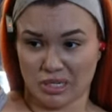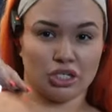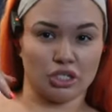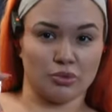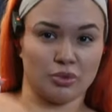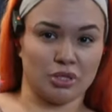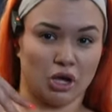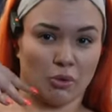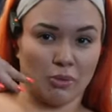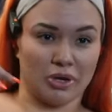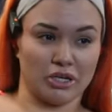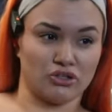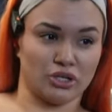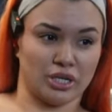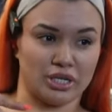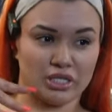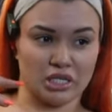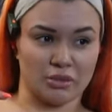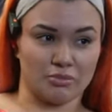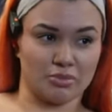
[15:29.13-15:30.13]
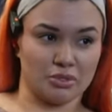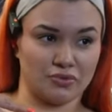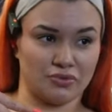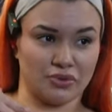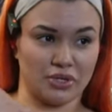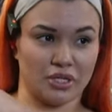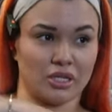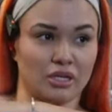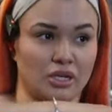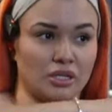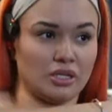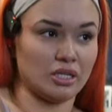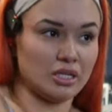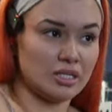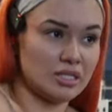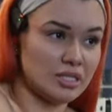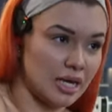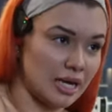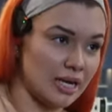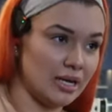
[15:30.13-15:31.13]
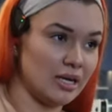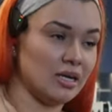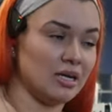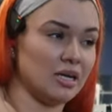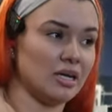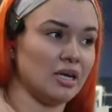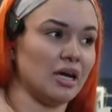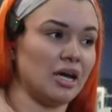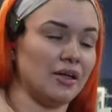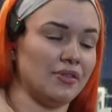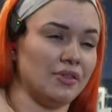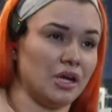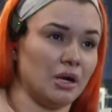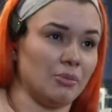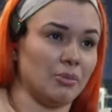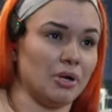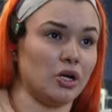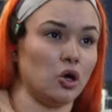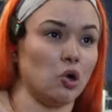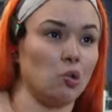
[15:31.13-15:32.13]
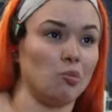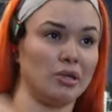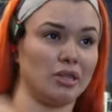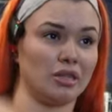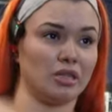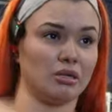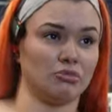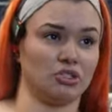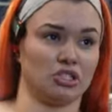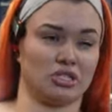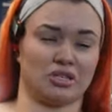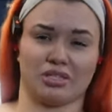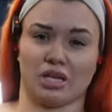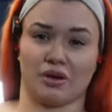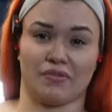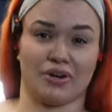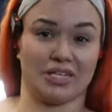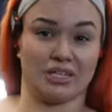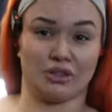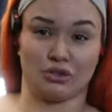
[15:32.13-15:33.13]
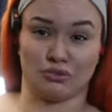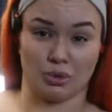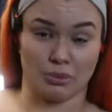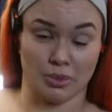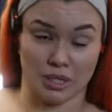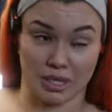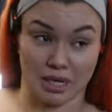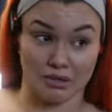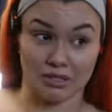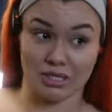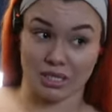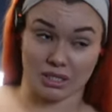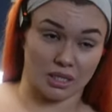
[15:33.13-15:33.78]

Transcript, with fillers: Just with how my triceps feeling on this side, I think I'm gonna omit them just because I already did three workouts.